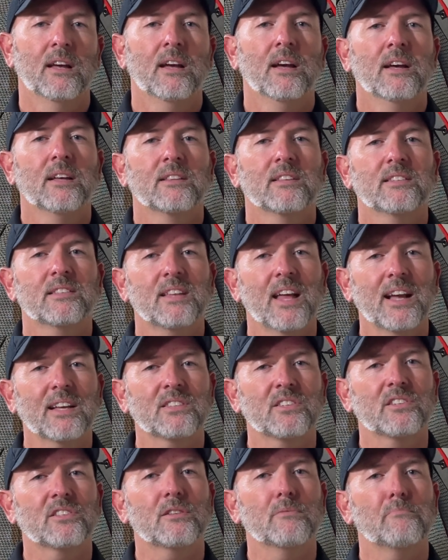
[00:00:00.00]
The stack
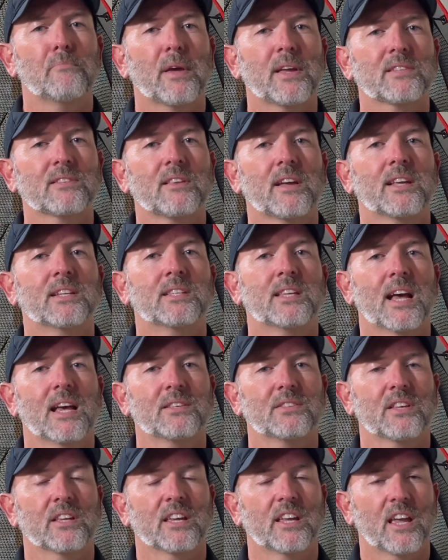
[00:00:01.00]
system baseline
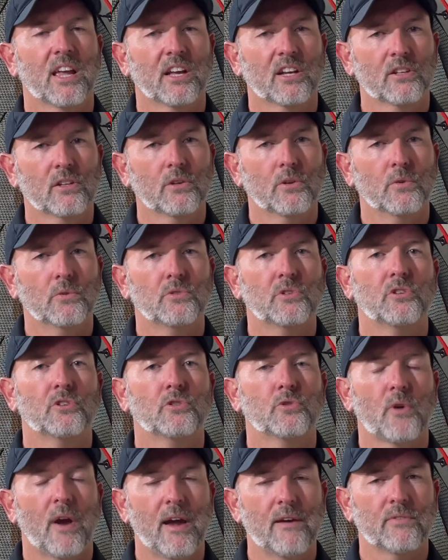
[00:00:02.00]
testing includes
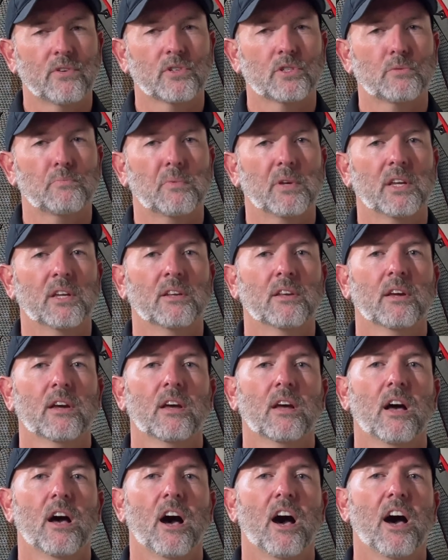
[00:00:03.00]
driver speed,
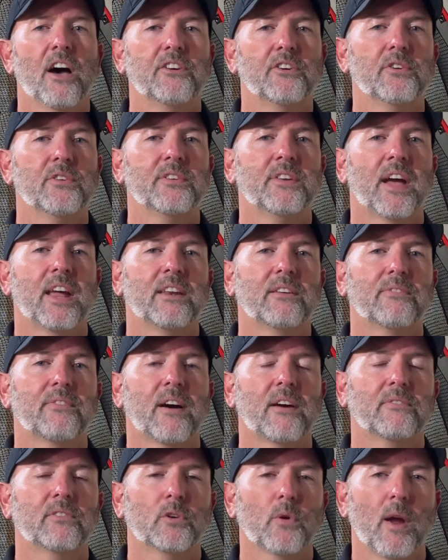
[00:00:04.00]

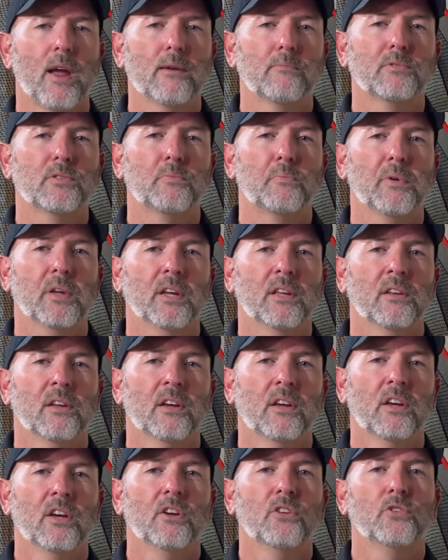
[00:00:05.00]
195 gram speed,
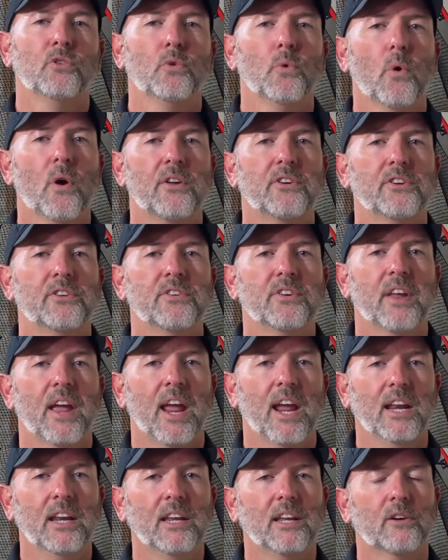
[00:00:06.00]

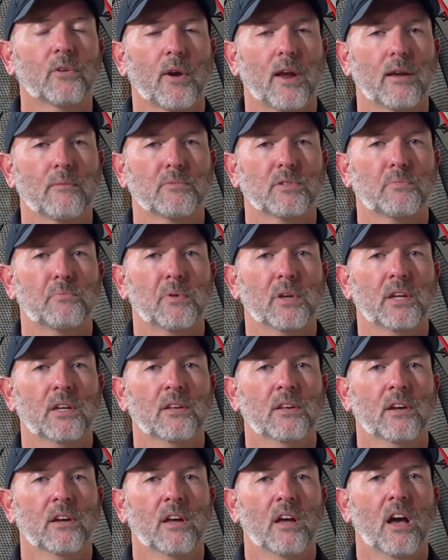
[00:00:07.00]
280 gram speed,
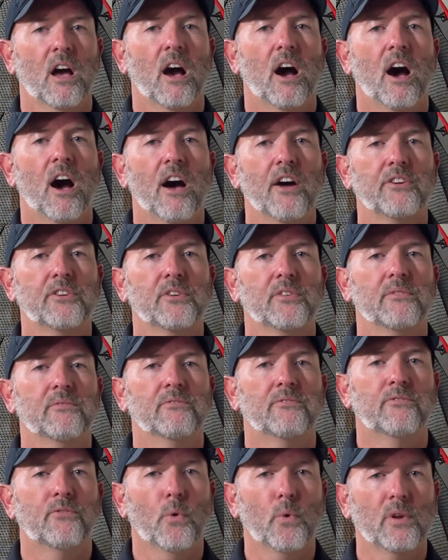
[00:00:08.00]

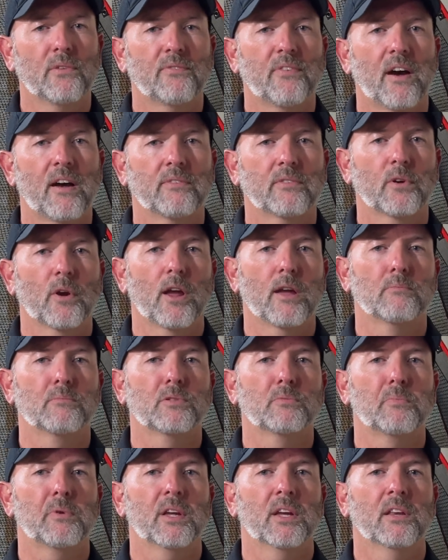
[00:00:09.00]
145 gram
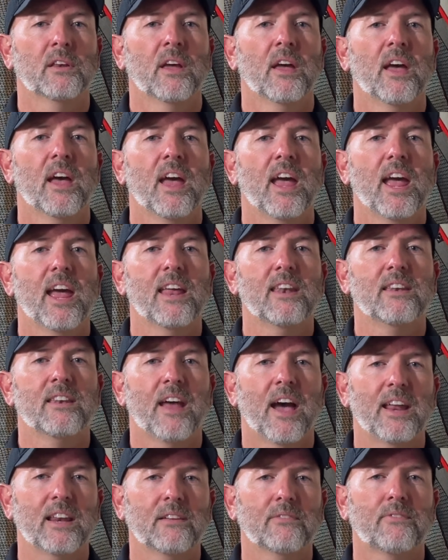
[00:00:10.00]
speed, and
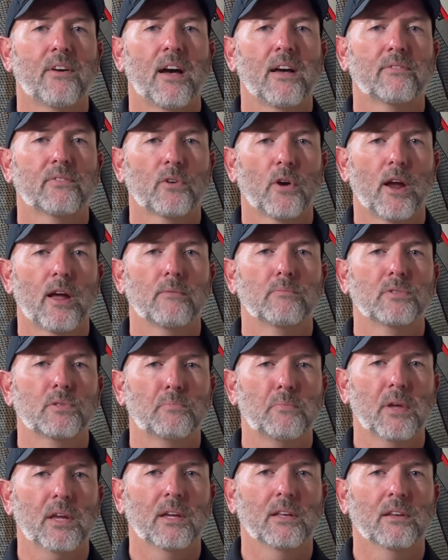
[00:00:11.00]
95 gram
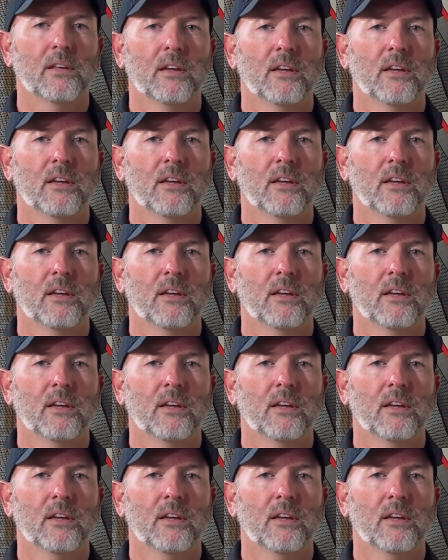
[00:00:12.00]
speed.